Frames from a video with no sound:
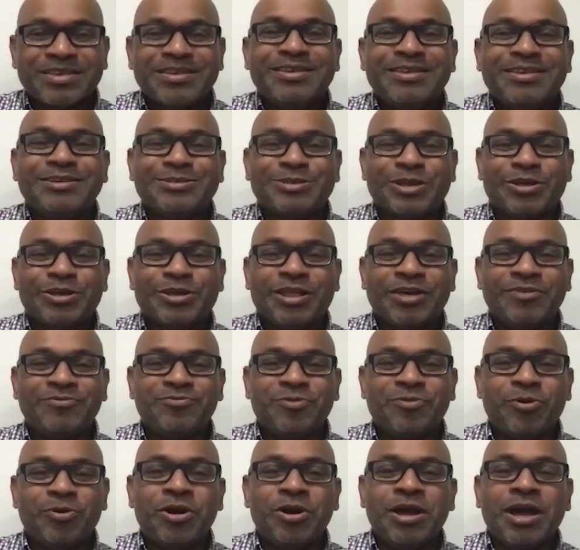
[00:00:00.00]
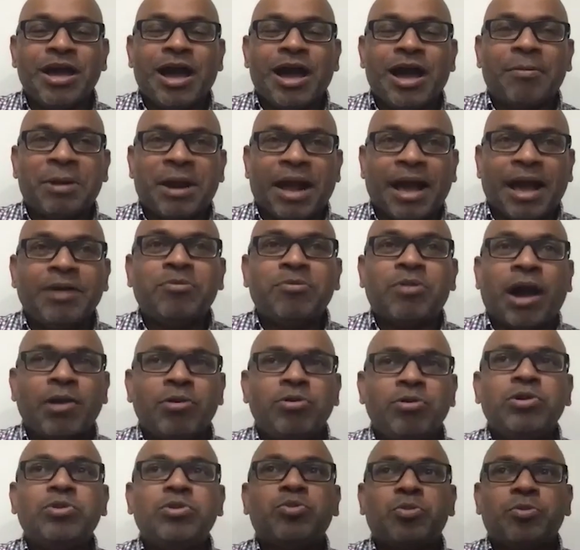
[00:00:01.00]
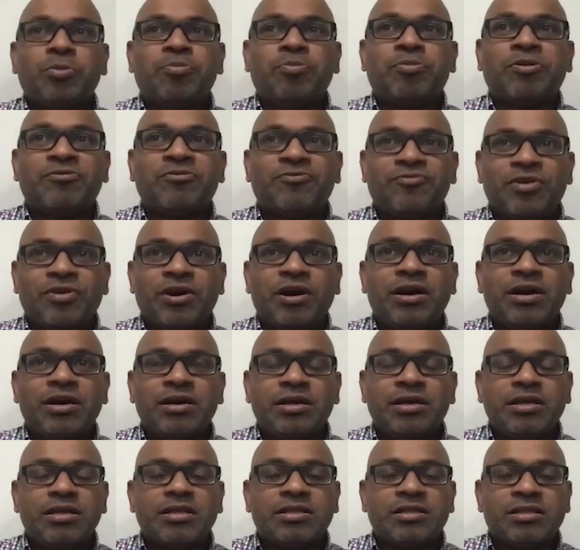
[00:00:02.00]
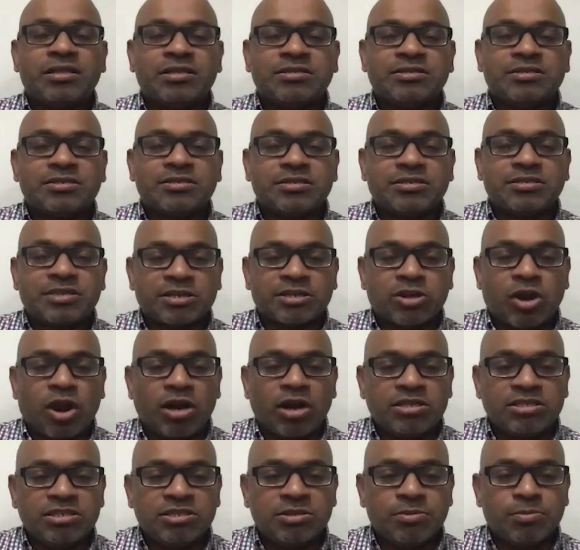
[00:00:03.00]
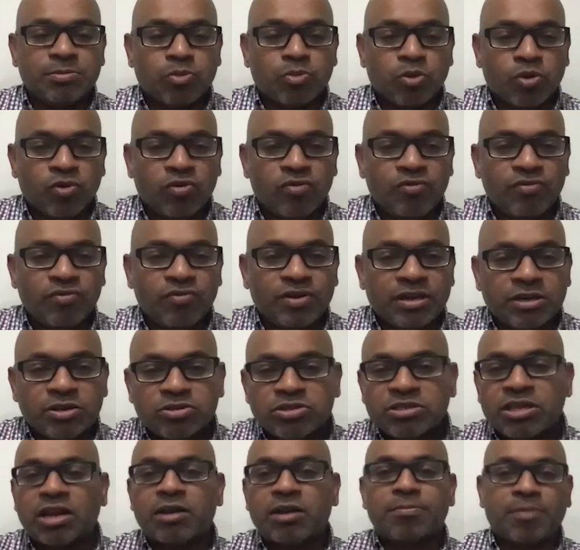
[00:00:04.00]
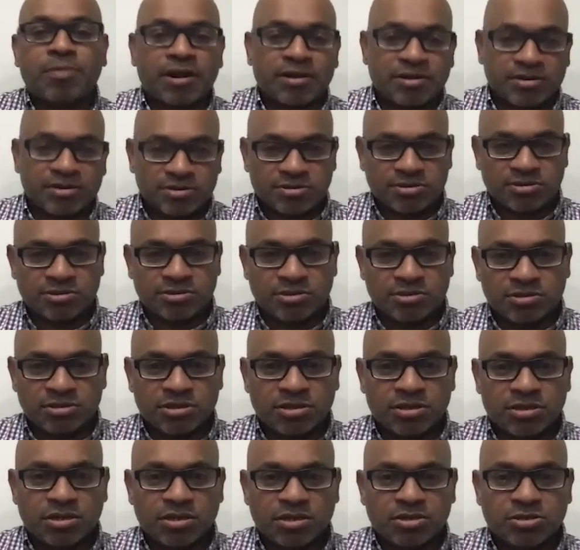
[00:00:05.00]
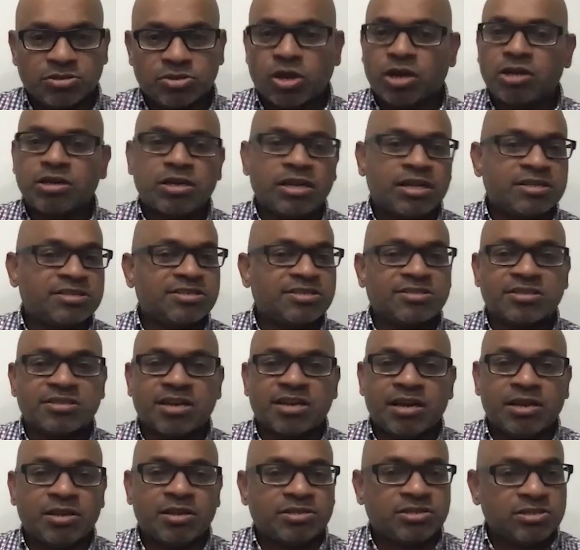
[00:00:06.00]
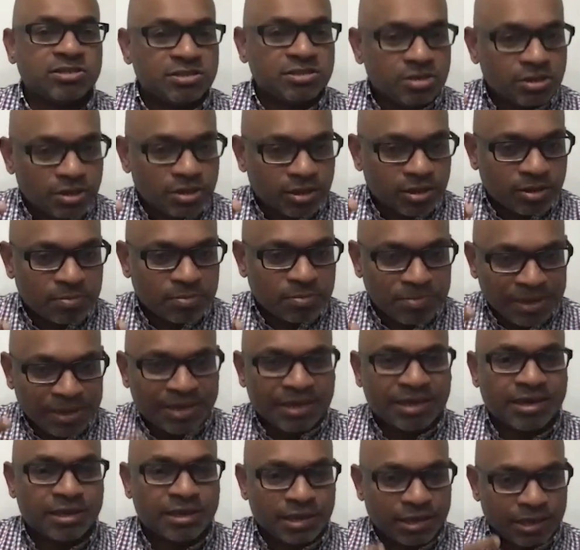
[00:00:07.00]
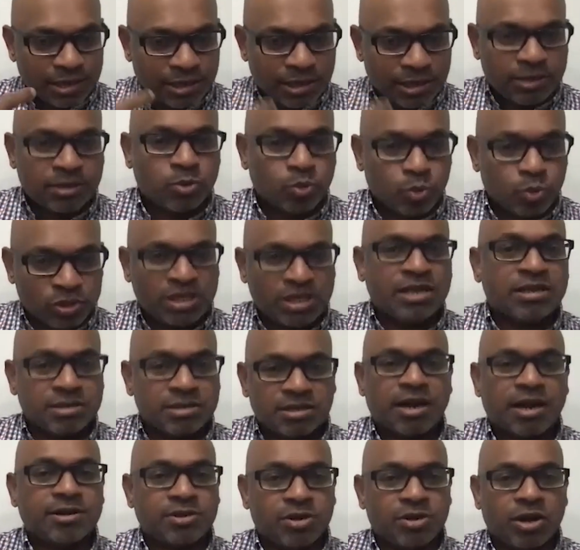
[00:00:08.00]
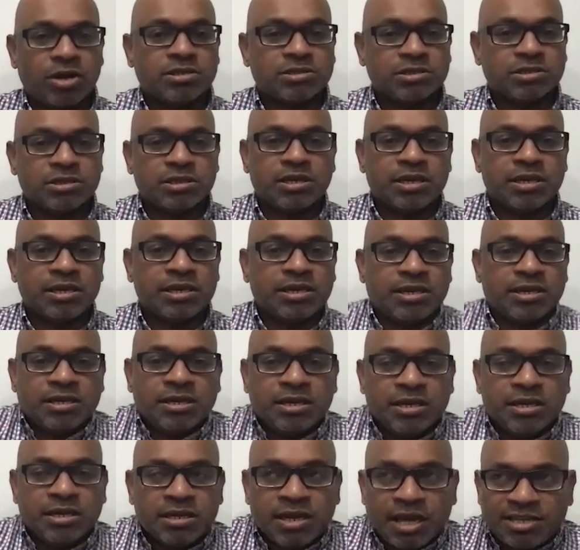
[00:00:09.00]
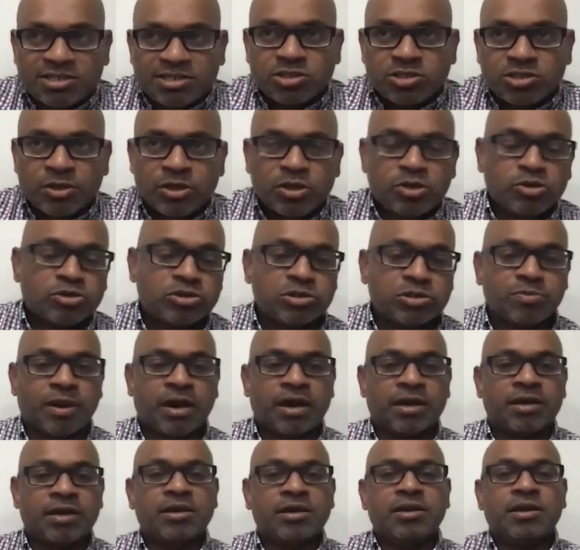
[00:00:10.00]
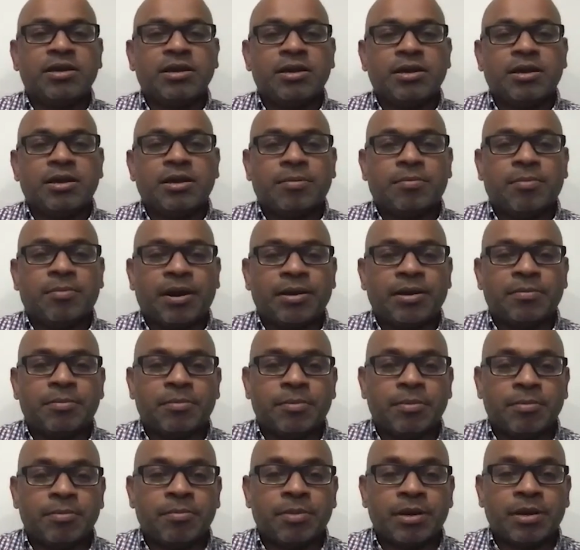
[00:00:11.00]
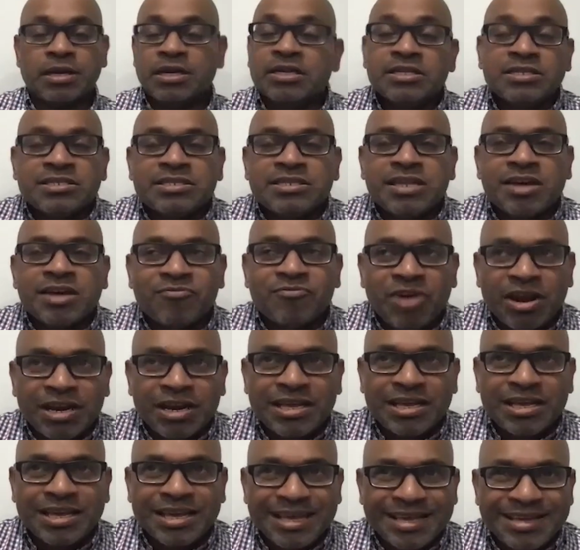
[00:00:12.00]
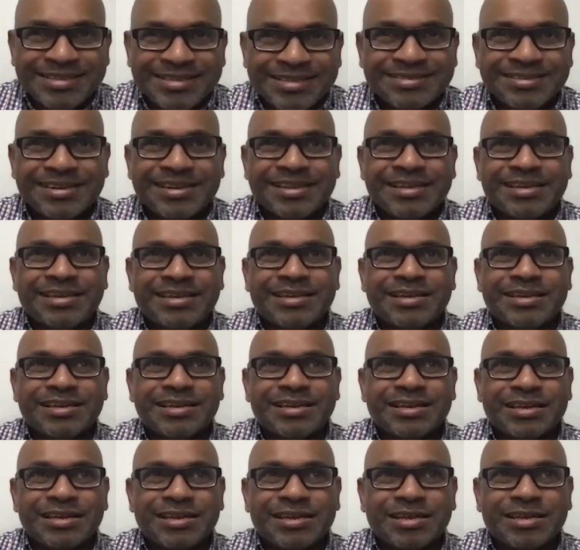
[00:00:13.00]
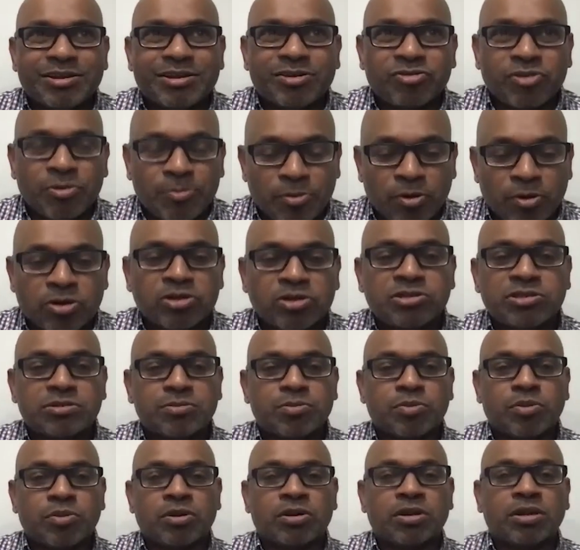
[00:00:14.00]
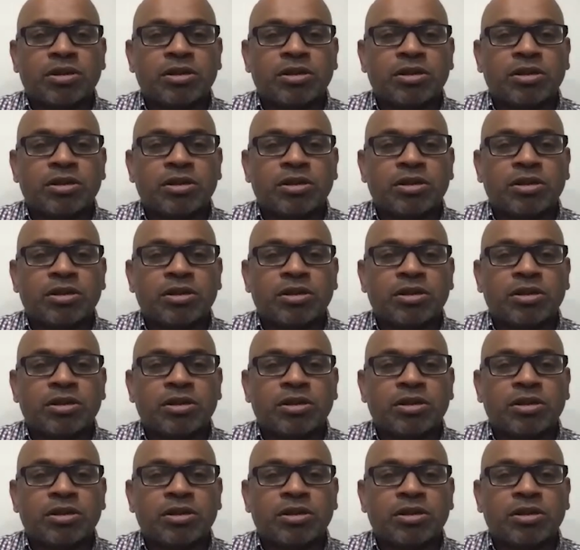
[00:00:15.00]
So therefore, but I would prefer this technology to move into general practice, not necessarily be within cardiology. It has to be used by it is a very easily reproducible,